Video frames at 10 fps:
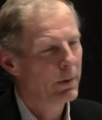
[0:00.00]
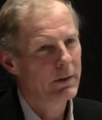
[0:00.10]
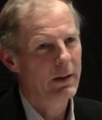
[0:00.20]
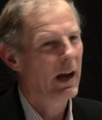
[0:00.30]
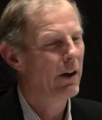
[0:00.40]

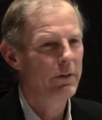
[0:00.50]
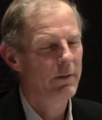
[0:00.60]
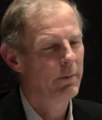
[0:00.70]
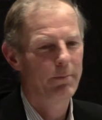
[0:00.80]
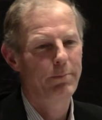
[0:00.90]
Build
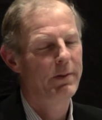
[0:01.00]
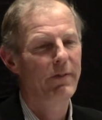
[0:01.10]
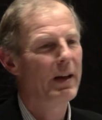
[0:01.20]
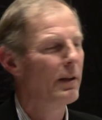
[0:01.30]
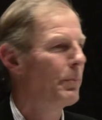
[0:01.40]
house
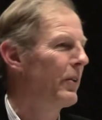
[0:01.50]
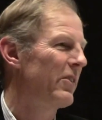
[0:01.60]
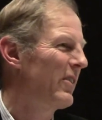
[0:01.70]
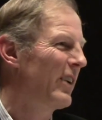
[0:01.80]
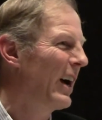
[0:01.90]

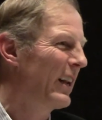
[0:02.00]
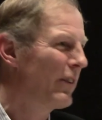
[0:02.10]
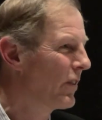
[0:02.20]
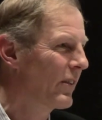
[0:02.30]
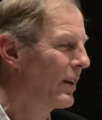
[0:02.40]
developers, they're not
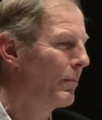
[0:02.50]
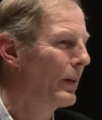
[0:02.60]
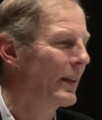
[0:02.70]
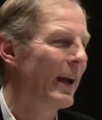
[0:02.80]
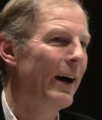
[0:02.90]
interested in
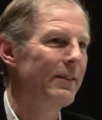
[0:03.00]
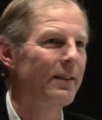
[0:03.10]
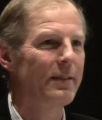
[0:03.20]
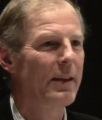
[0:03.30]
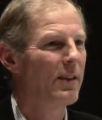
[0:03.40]
building
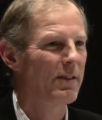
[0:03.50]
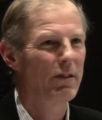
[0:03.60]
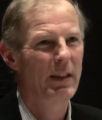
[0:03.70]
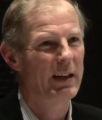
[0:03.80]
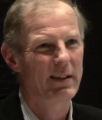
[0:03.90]
houses. They
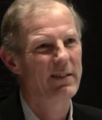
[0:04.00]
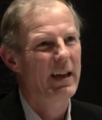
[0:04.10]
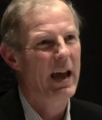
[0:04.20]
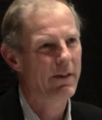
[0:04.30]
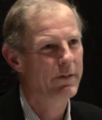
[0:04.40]
just do that because
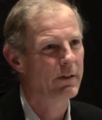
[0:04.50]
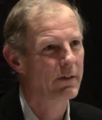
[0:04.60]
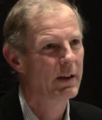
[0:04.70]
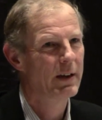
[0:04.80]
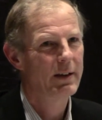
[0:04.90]
they have
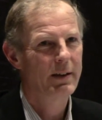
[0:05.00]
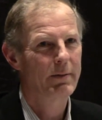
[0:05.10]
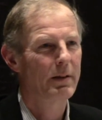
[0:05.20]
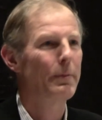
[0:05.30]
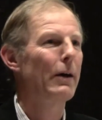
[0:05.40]
to,
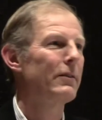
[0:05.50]
to to